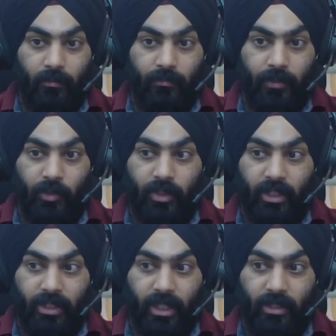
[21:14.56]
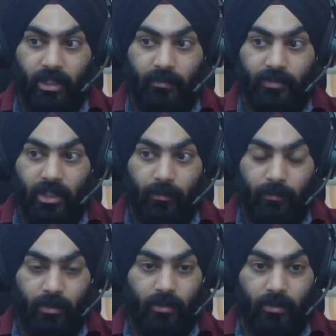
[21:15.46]
new thing that comes up
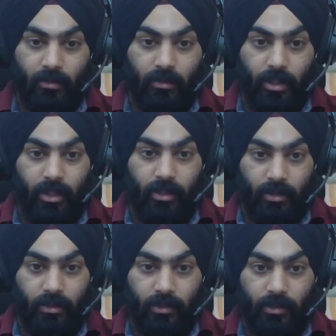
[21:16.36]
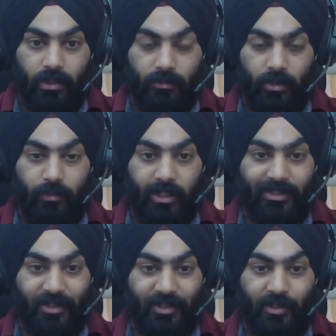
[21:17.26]
and
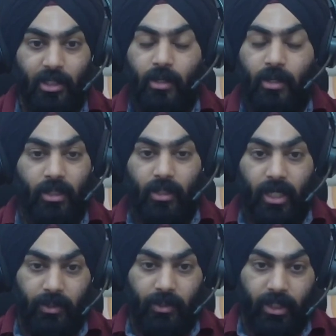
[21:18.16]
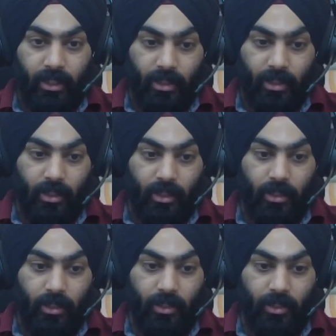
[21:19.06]
replaces you. But I don't think
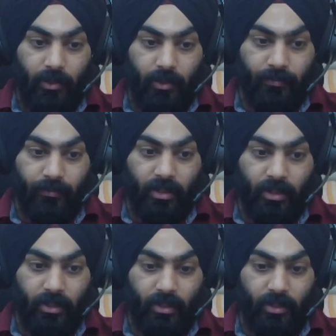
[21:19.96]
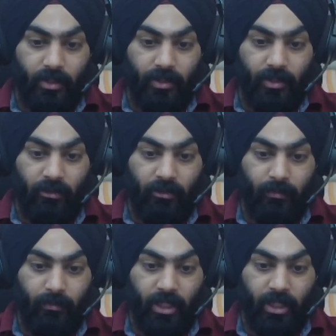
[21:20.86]
there
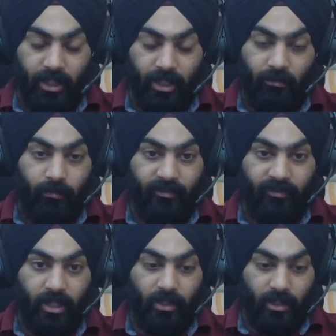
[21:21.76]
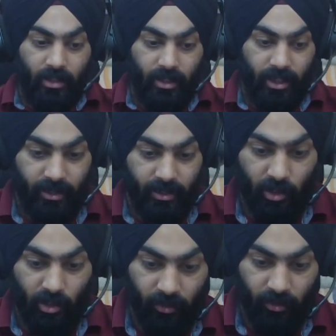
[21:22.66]
will be effect in
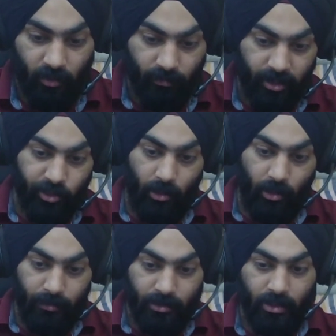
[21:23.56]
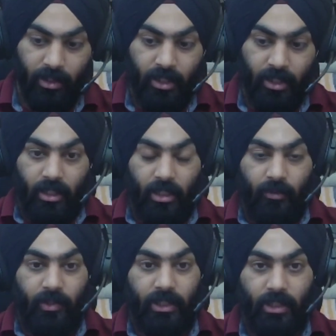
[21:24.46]
software development jobs
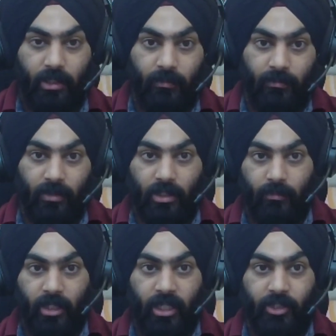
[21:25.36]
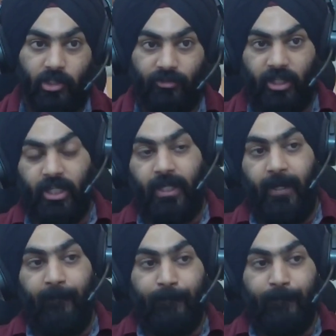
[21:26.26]
with the coming age of AI.